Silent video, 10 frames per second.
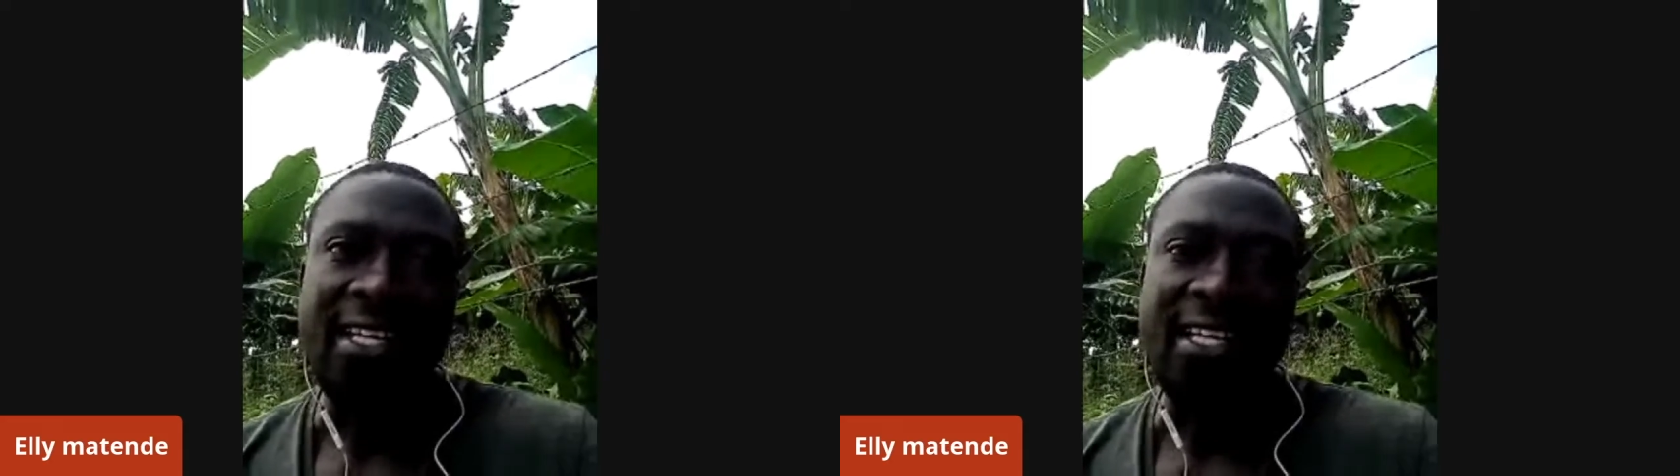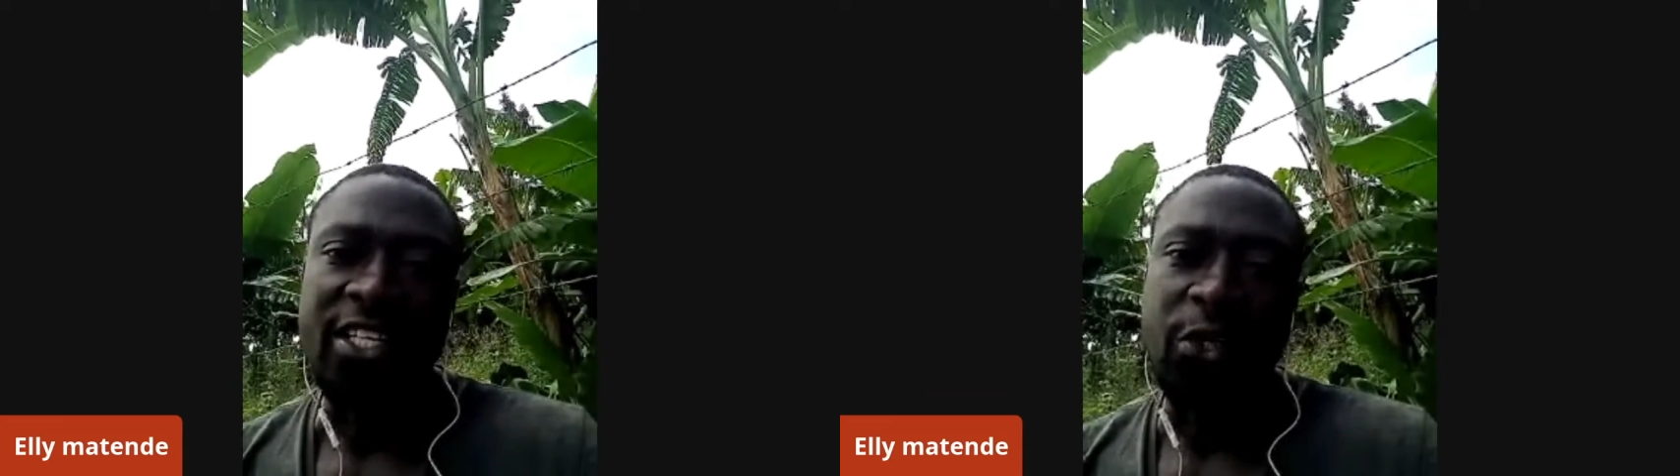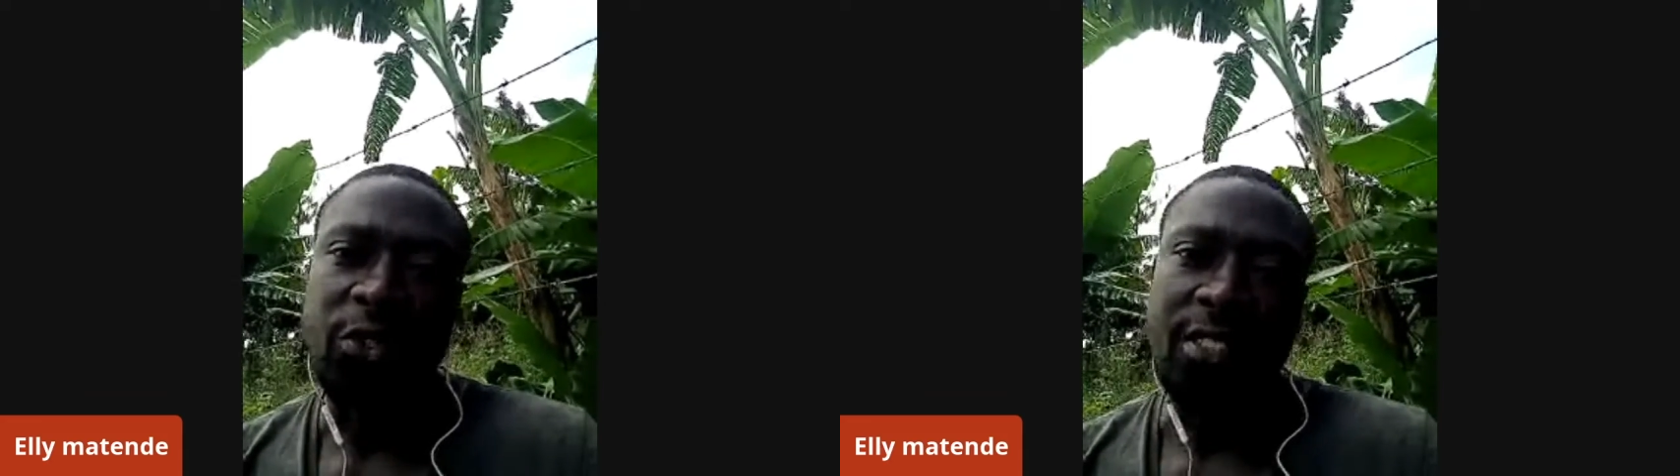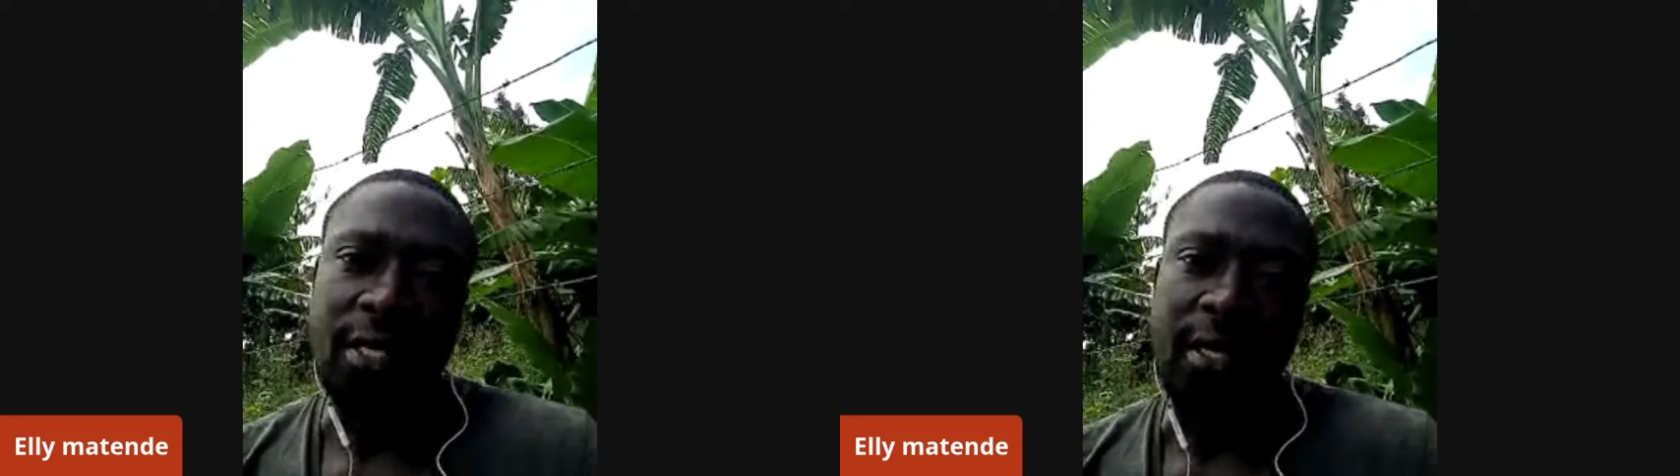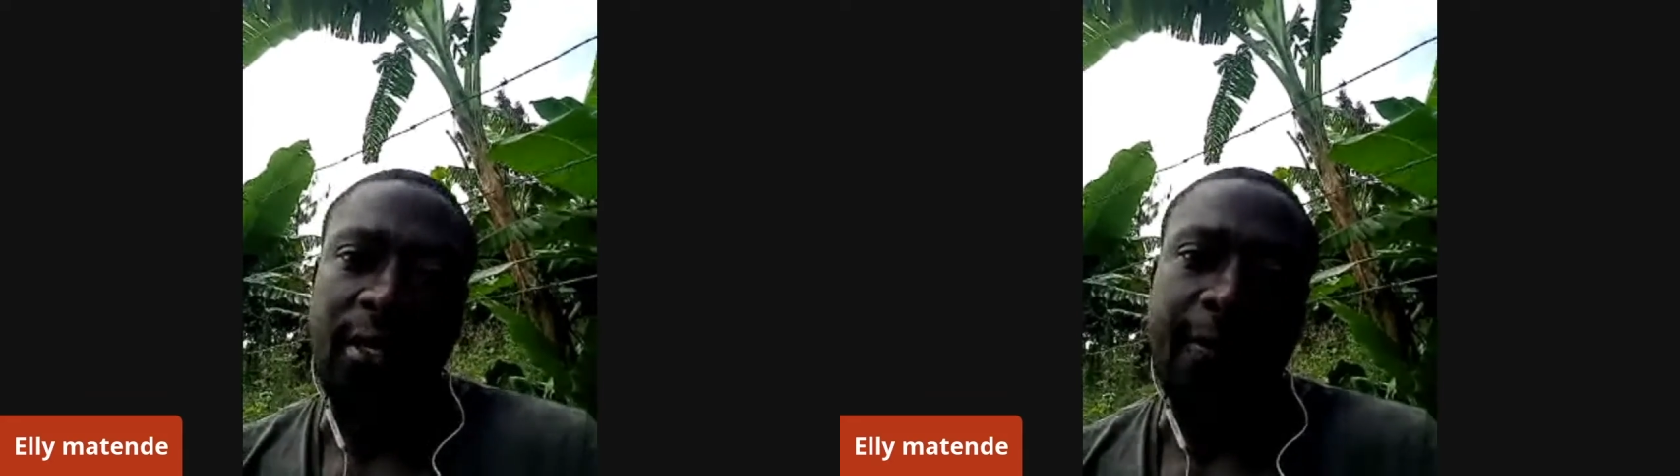reduced
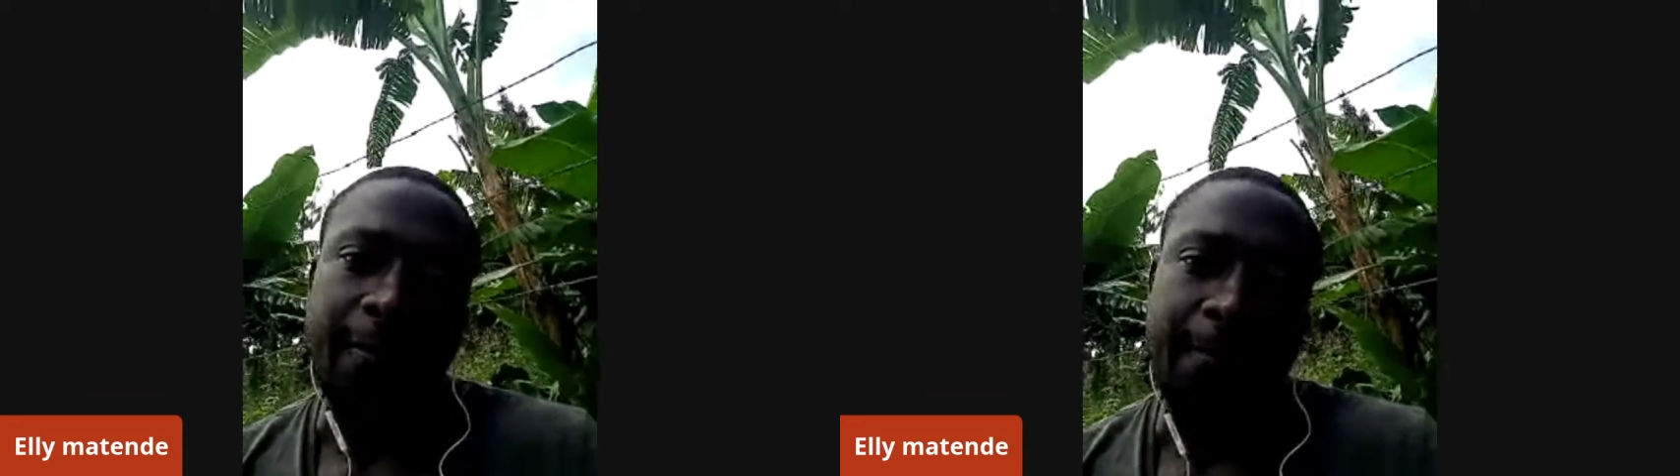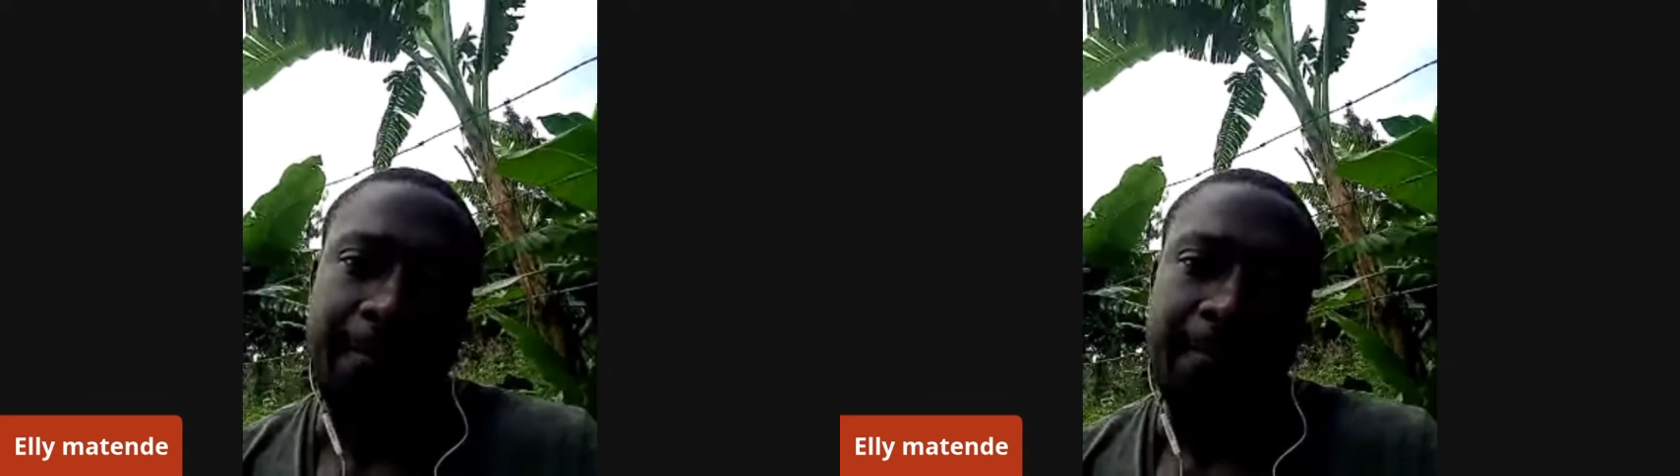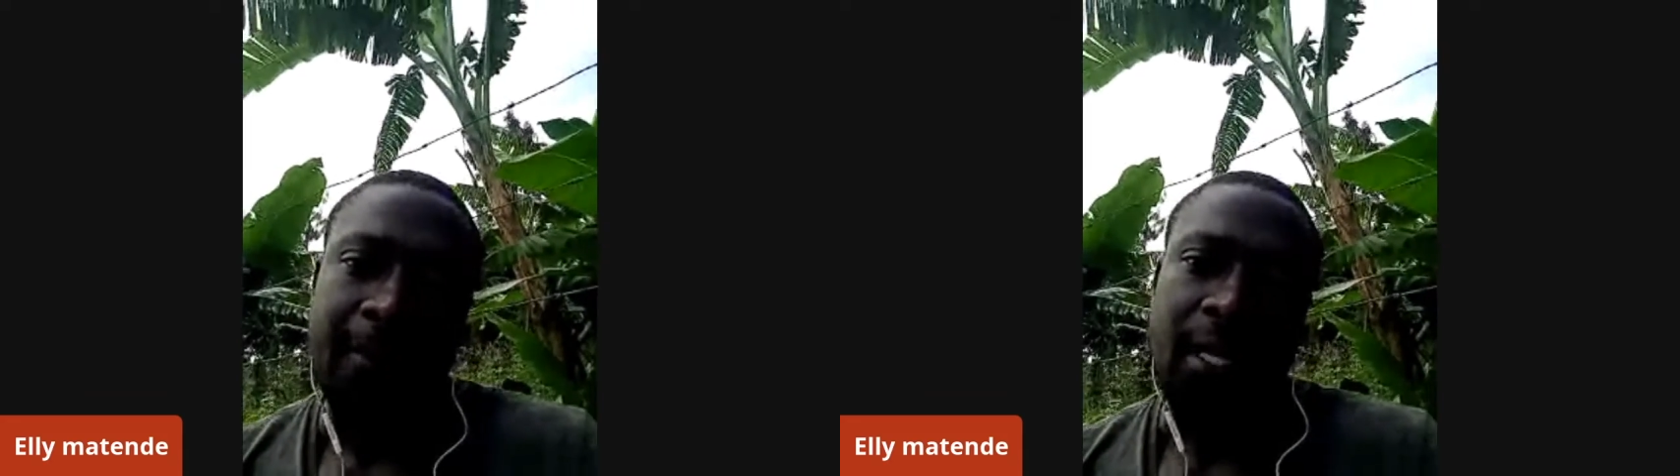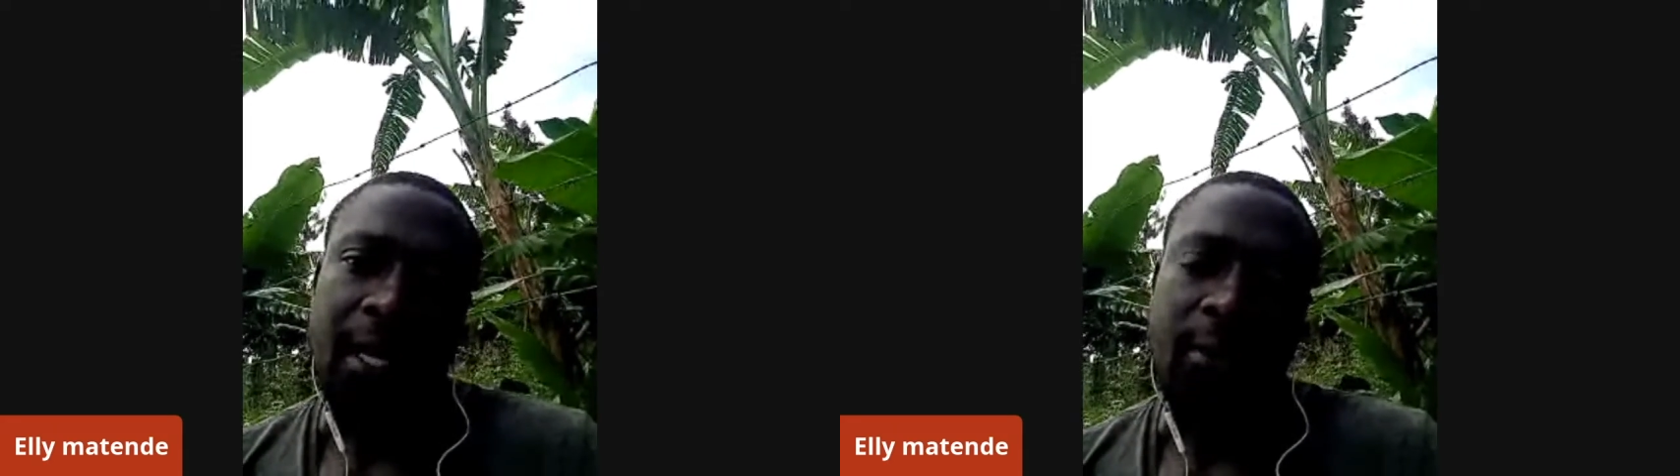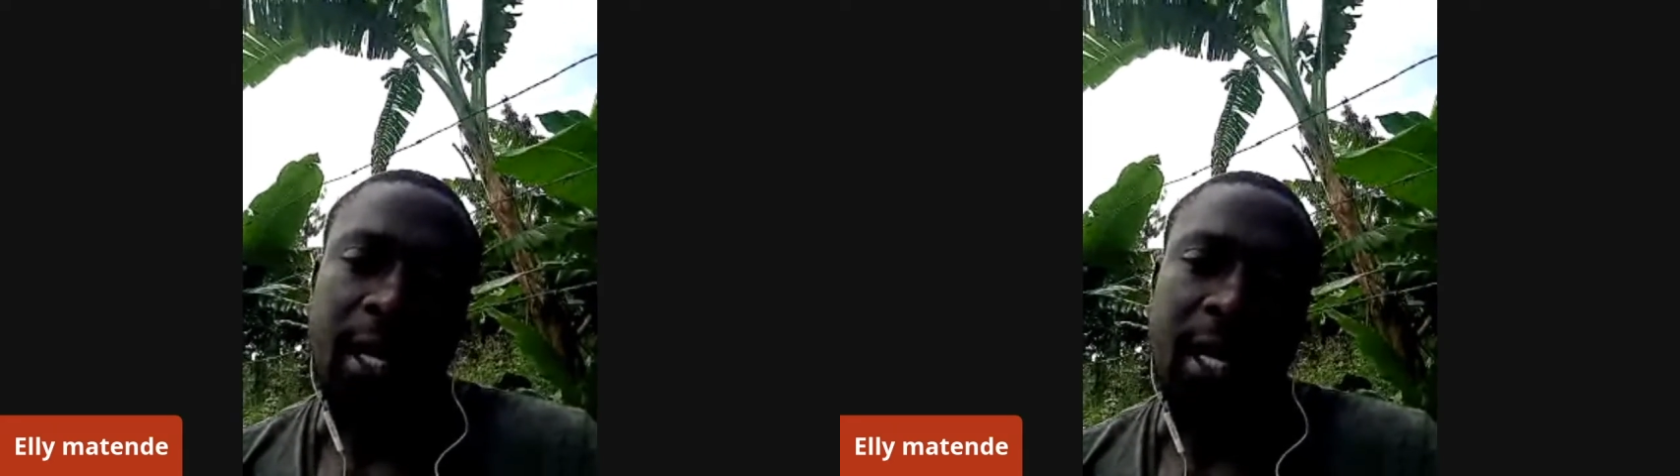
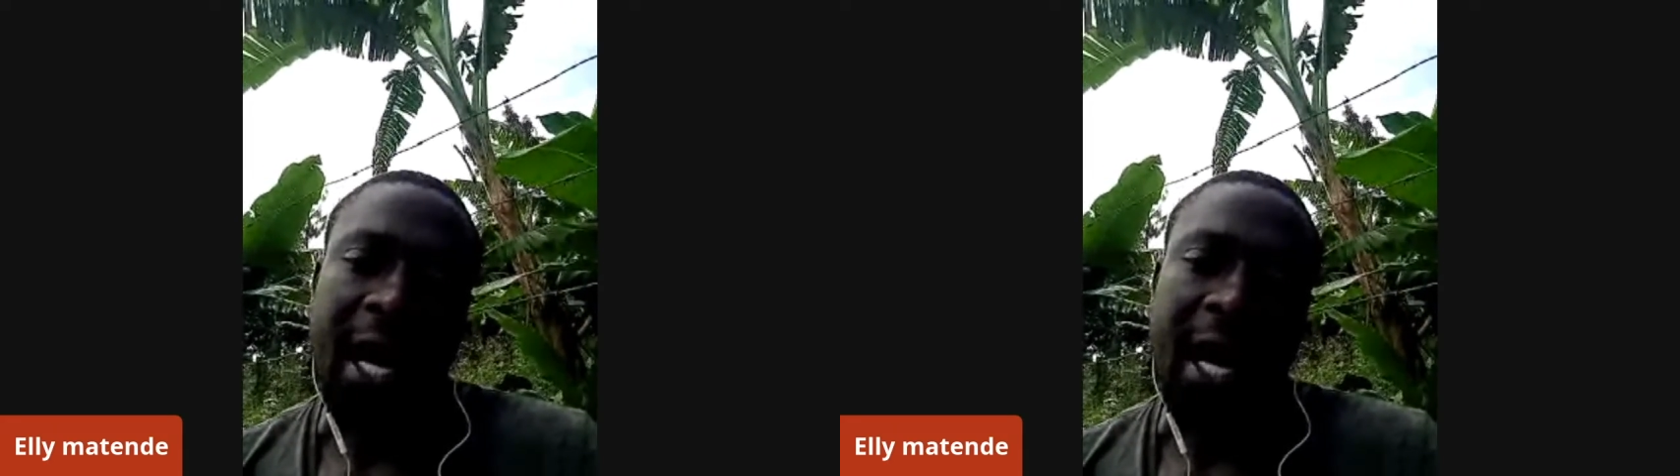our